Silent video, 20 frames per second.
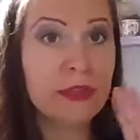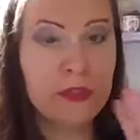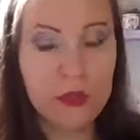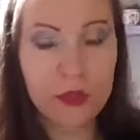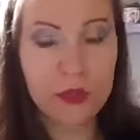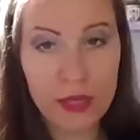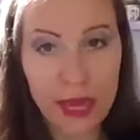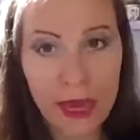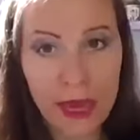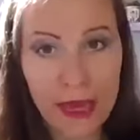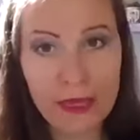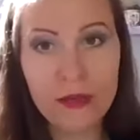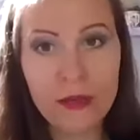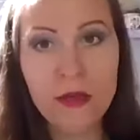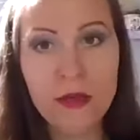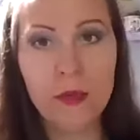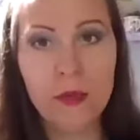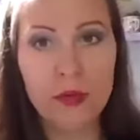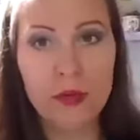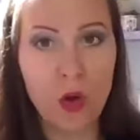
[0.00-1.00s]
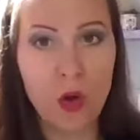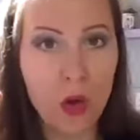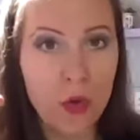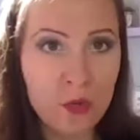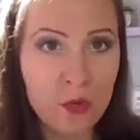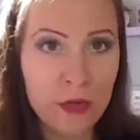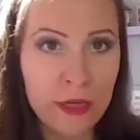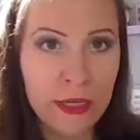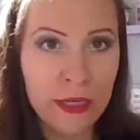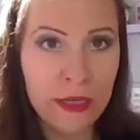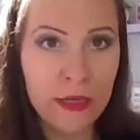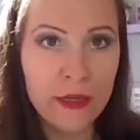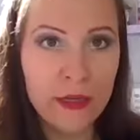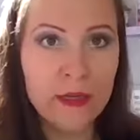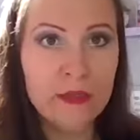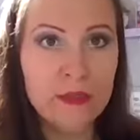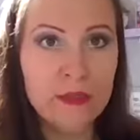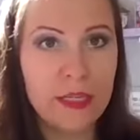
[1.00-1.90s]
you can, but only